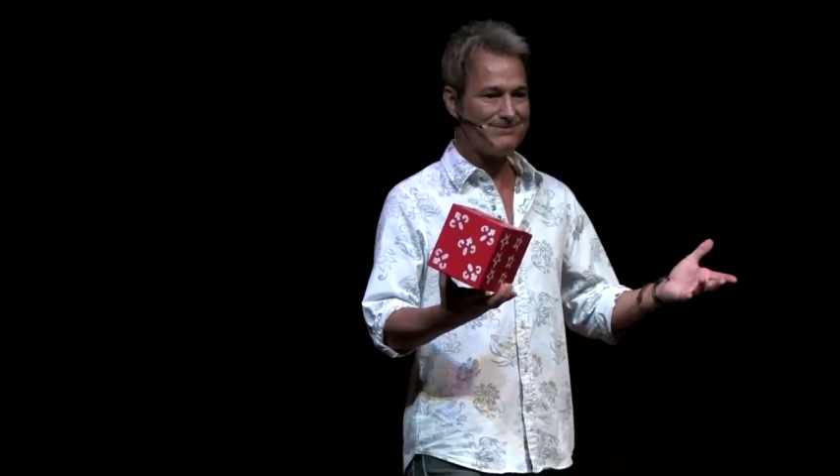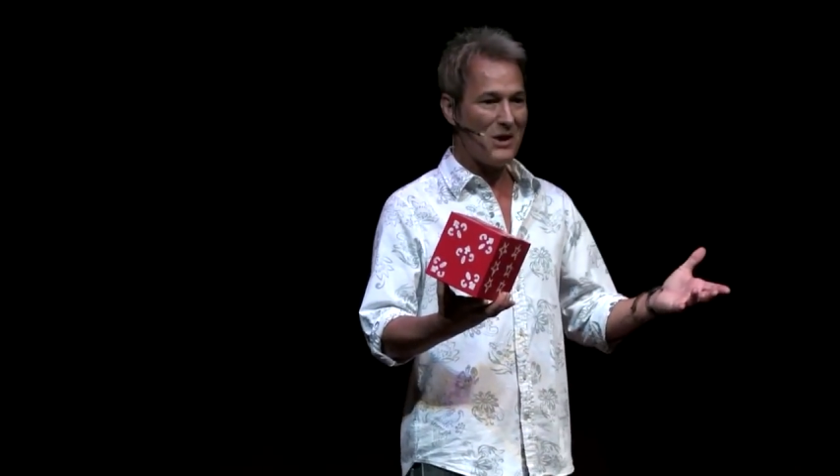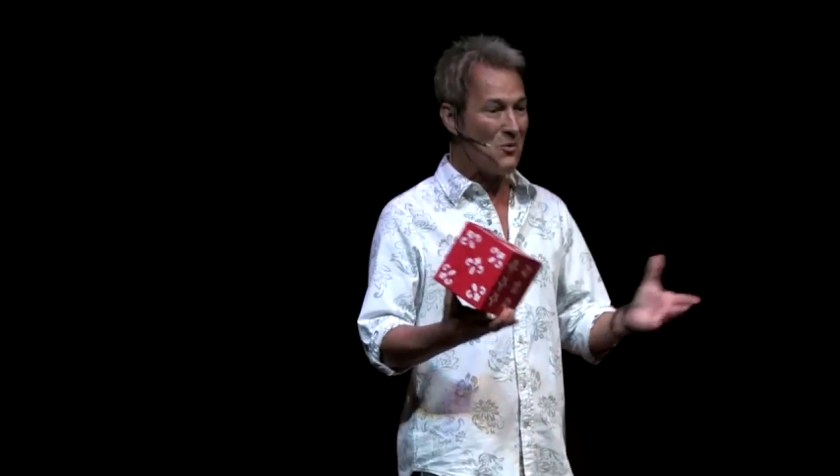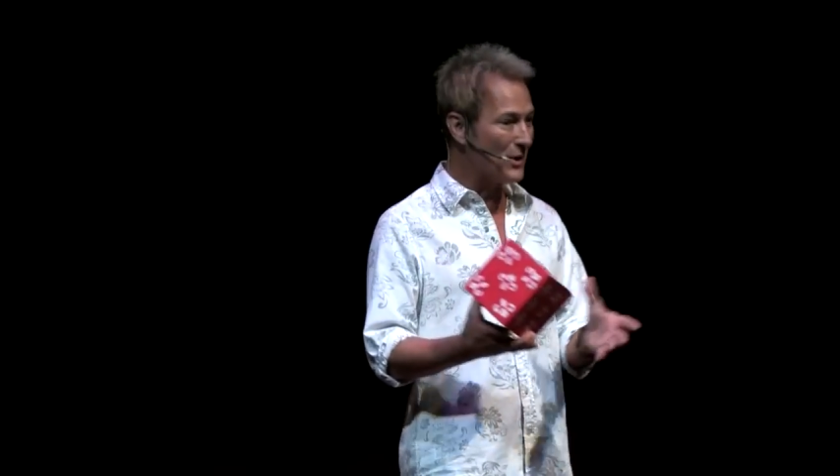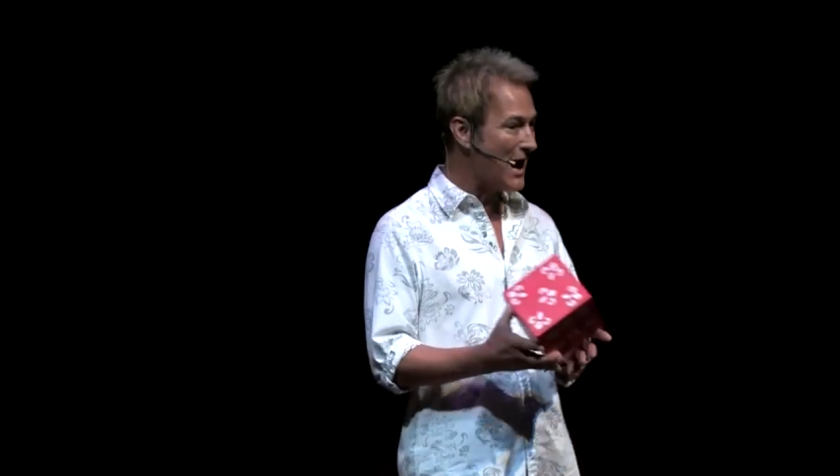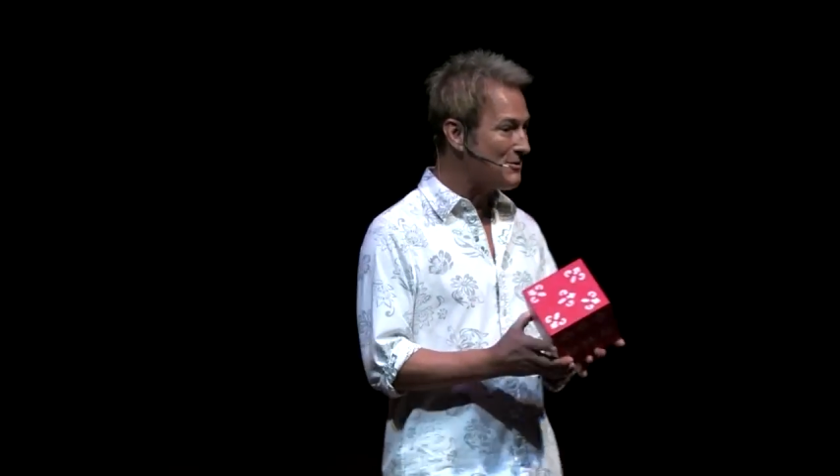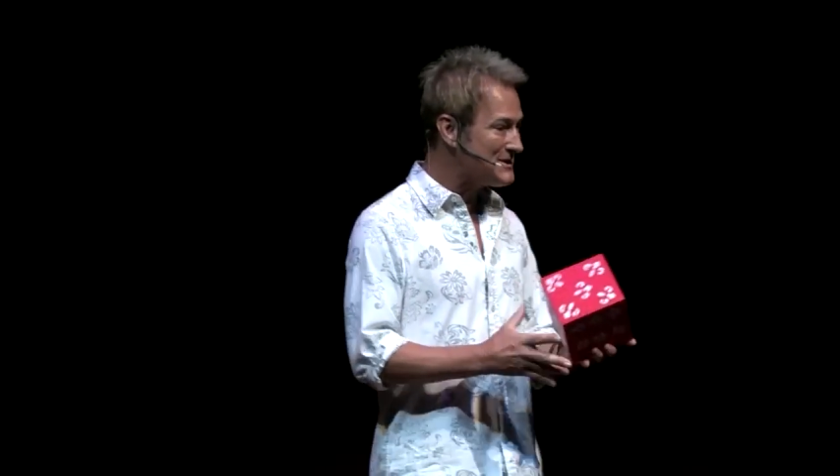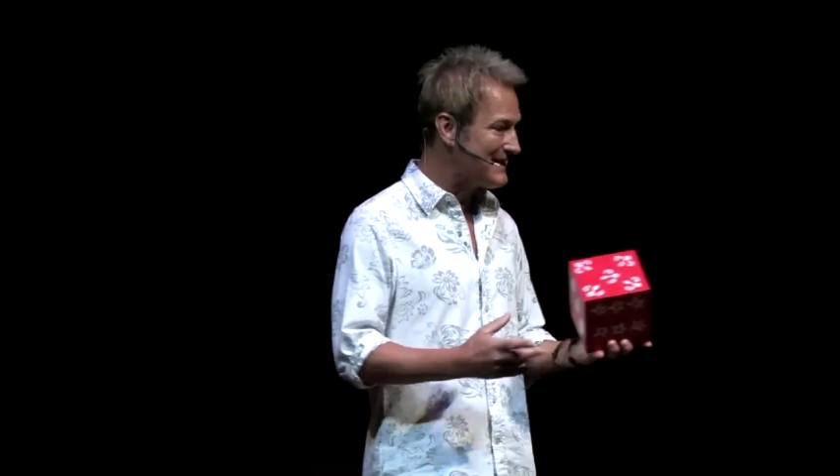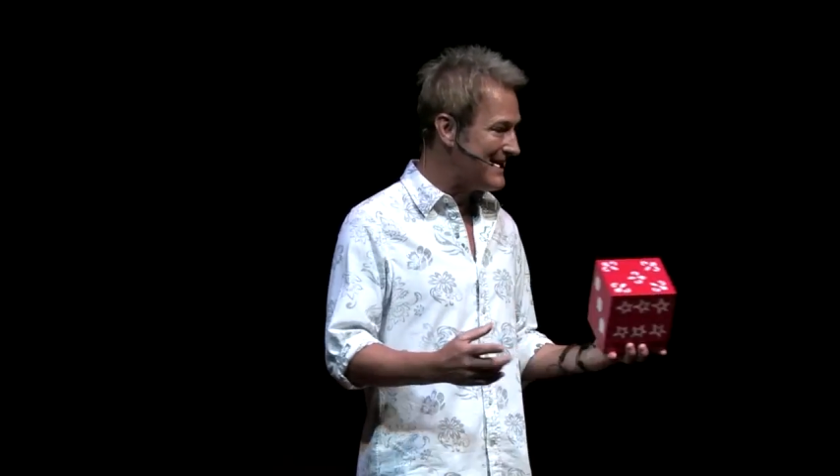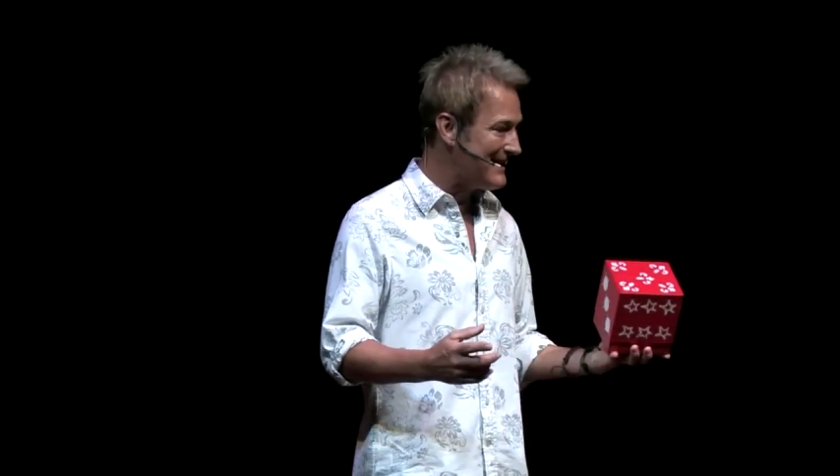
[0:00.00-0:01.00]
When I was a
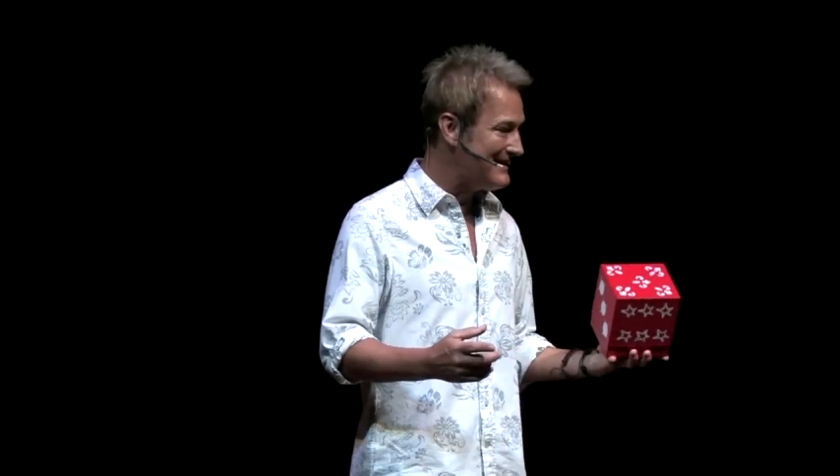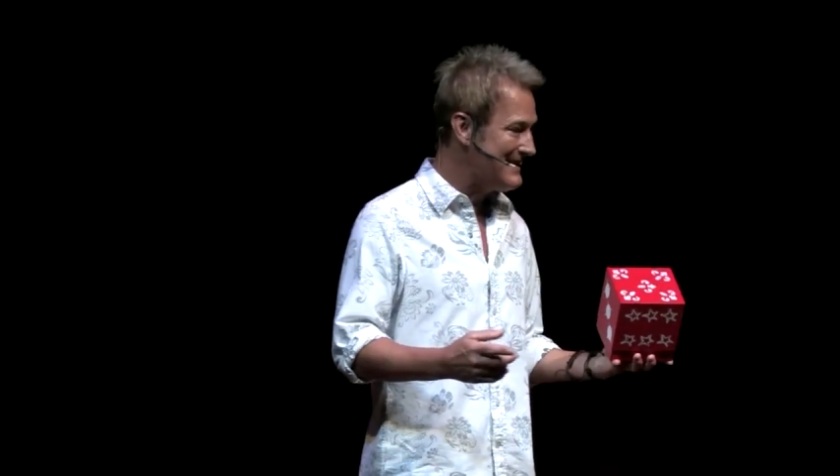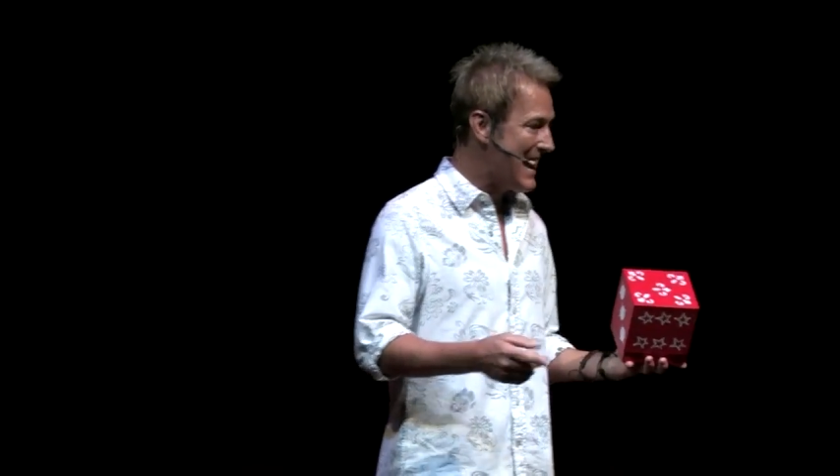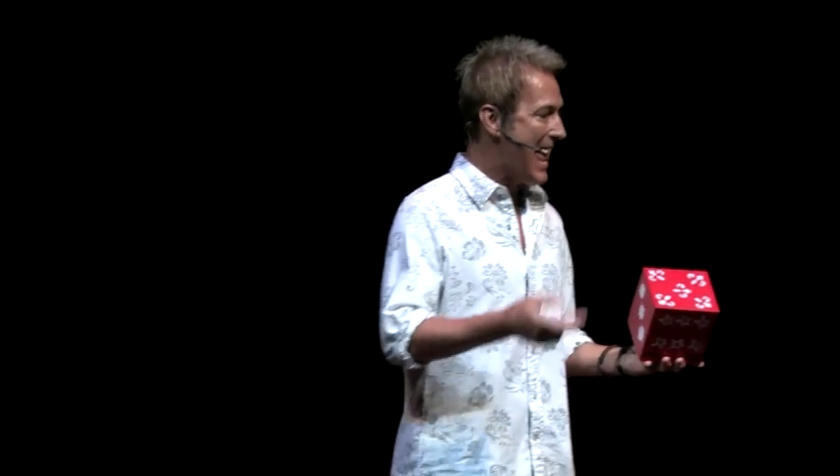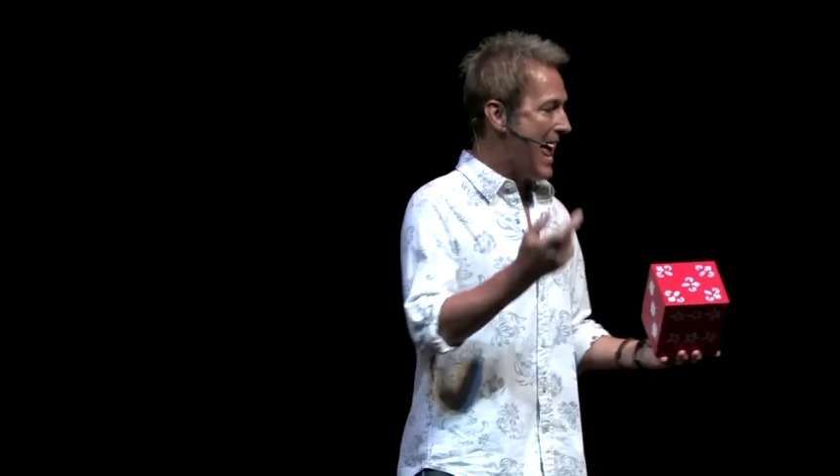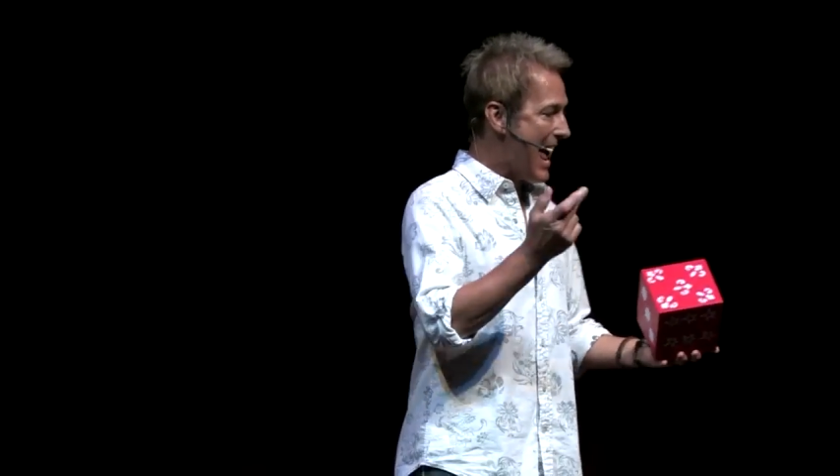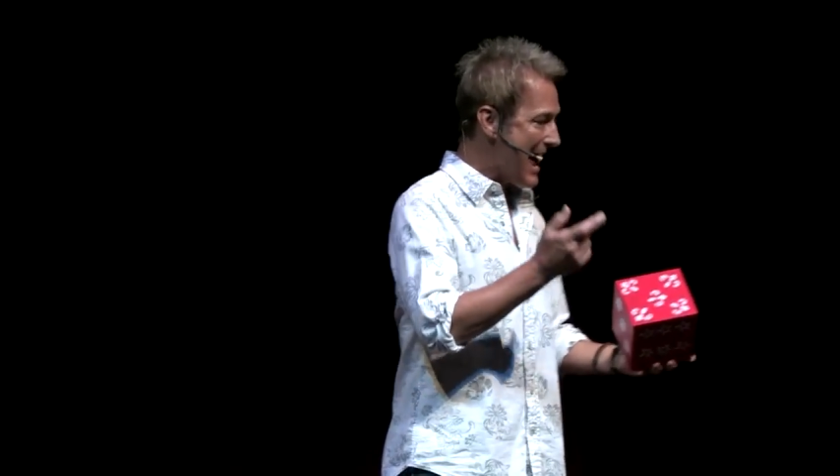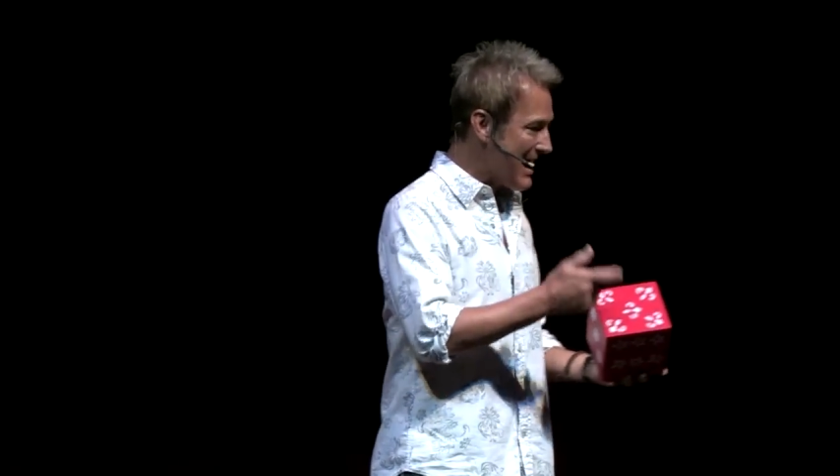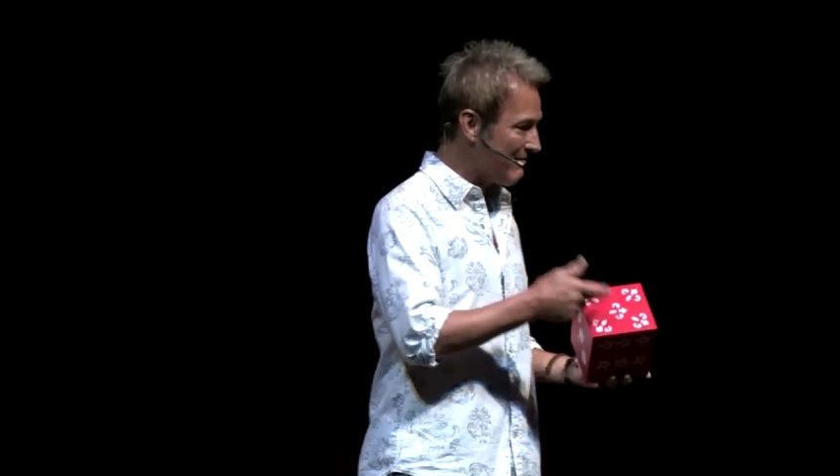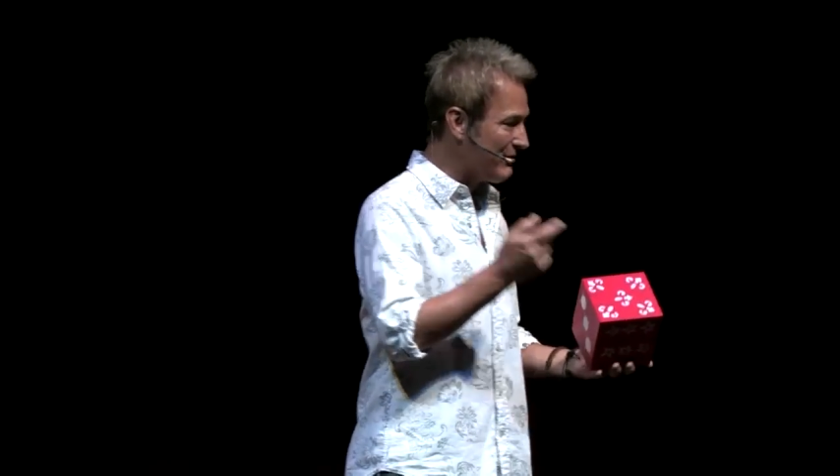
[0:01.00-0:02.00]
kid,
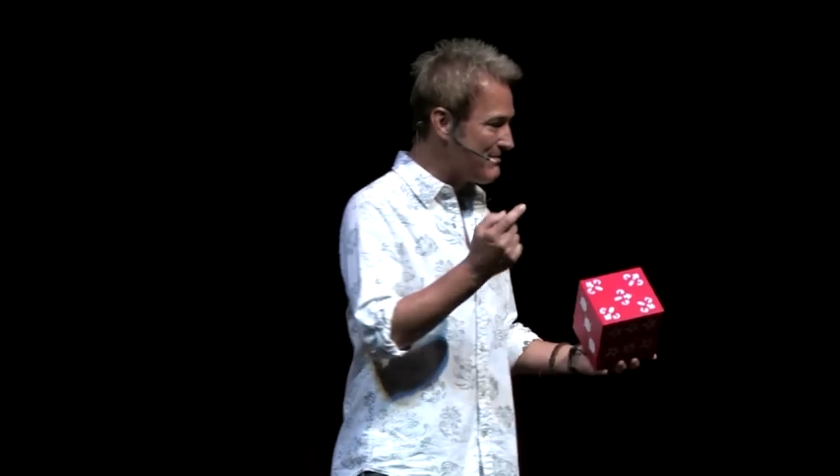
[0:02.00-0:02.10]
every